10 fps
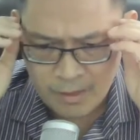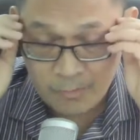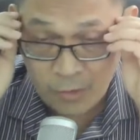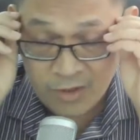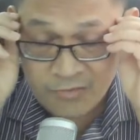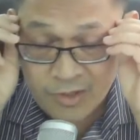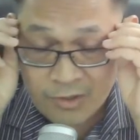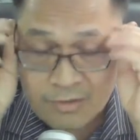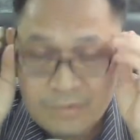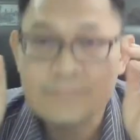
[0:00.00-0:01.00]

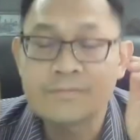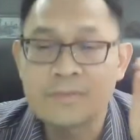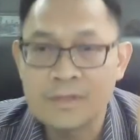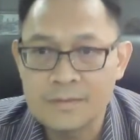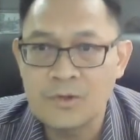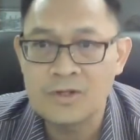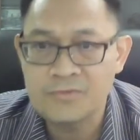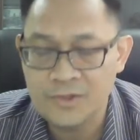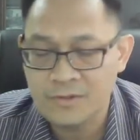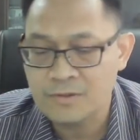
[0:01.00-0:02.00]
polyphenols.
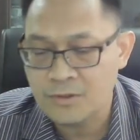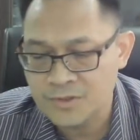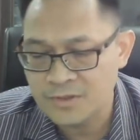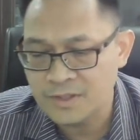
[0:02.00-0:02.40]
Polyphenol also